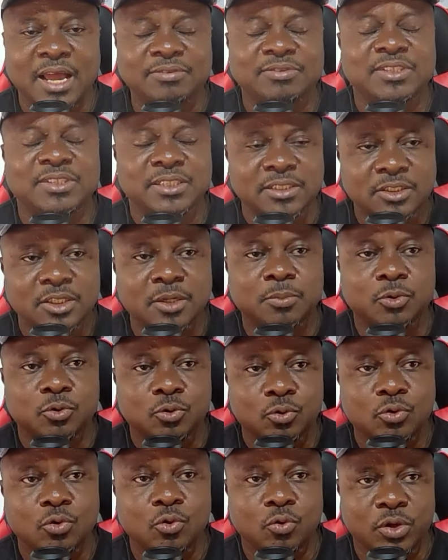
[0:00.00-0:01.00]
I've seen some
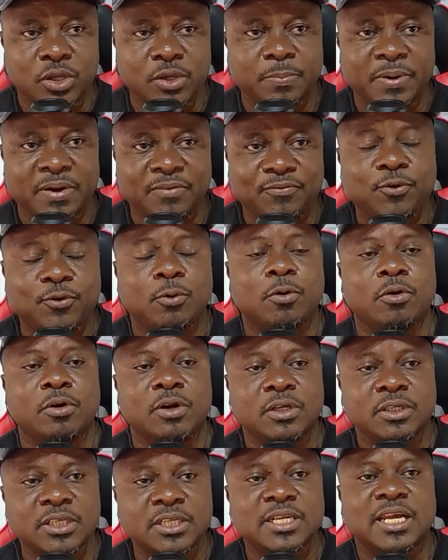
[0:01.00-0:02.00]
good goalkeeper for
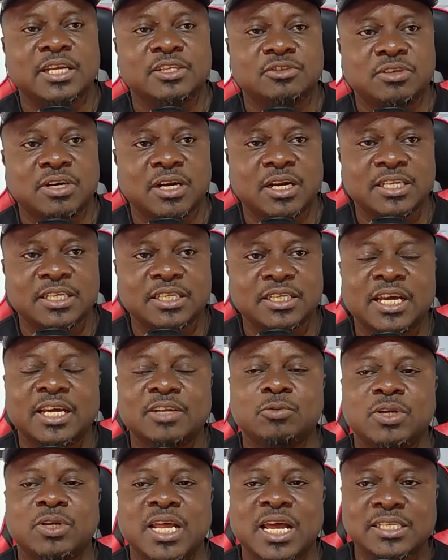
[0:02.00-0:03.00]
the Nigerian League.
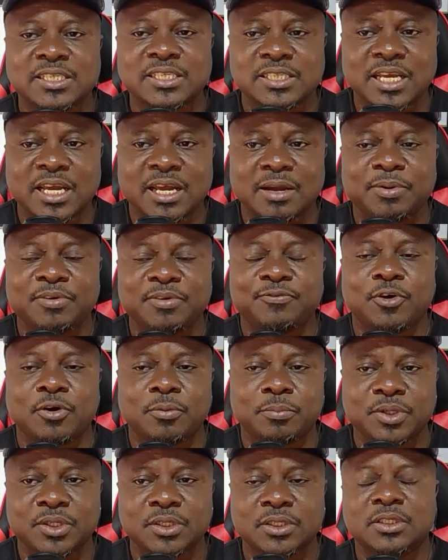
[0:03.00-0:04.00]
Edward Ansah
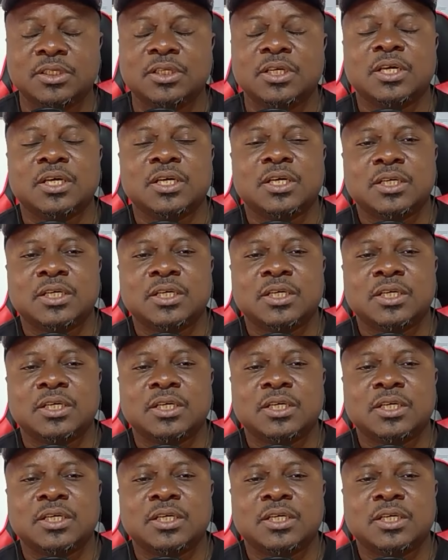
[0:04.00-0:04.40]
before me,